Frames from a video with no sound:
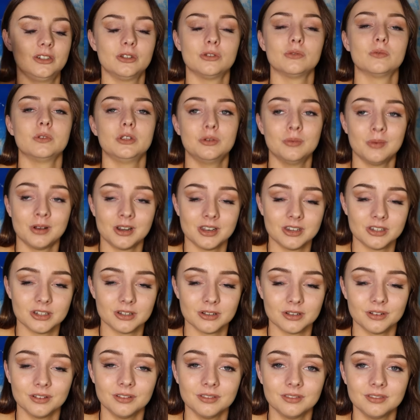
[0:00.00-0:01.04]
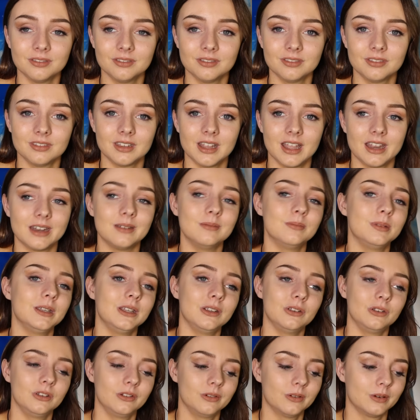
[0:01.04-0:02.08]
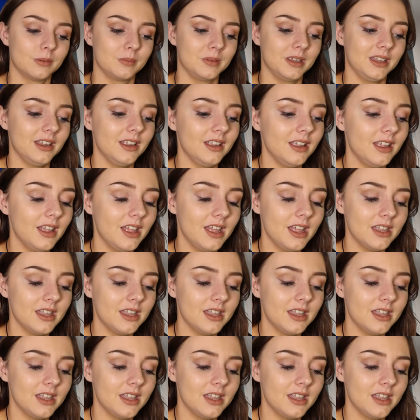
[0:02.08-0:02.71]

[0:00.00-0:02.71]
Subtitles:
do what you want to do and be who you want to be.